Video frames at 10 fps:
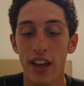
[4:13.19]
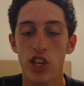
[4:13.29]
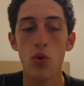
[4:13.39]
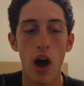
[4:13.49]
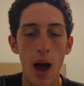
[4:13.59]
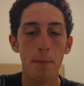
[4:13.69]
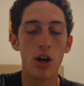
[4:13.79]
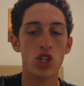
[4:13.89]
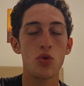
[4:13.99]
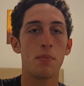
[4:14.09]
Like, you hop
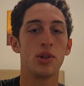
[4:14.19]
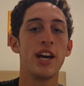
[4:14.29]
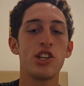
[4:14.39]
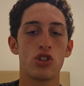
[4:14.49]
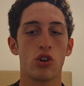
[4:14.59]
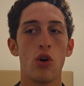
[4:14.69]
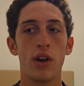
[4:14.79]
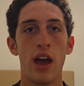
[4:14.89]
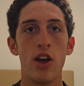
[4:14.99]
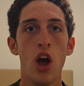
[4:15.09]
onto a place and you're like,
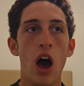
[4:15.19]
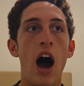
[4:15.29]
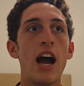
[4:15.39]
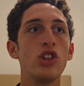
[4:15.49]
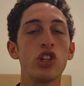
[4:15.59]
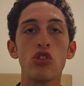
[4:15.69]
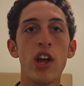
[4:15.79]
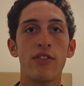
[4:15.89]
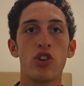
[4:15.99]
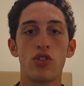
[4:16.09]
okay, I literally
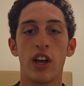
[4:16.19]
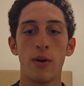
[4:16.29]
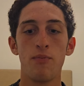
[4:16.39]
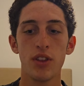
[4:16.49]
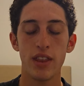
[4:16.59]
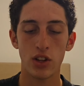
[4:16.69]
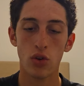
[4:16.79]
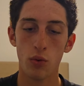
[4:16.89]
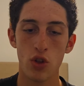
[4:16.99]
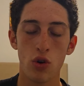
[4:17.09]
have to, like, that
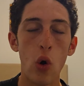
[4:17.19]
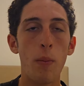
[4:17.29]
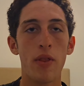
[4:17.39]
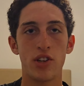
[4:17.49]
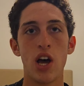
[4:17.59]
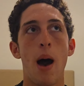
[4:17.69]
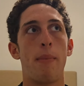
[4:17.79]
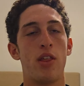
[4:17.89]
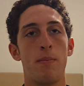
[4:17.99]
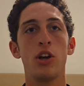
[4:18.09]
little, when you go up on the top
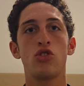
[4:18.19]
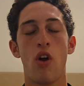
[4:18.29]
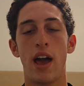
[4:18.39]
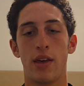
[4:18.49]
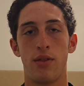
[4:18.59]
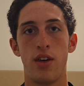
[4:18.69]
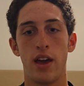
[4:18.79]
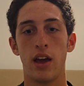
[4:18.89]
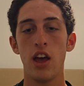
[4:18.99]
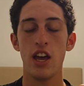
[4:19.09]
by the big dragon
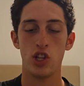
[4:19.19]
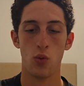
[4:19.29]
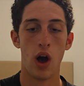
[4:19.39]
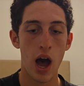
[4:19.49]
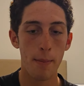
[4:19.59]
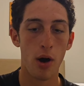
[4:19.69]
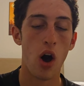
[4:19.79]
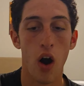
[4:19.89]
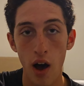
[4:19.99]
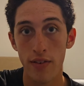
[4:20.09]
thing and you hop
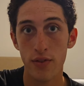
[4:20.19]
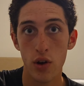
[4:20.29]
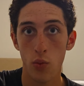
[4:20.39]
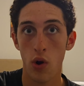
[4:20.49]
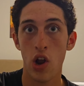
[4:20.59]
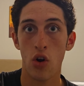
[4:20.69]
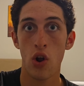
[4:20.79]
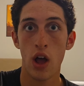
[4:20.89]
off where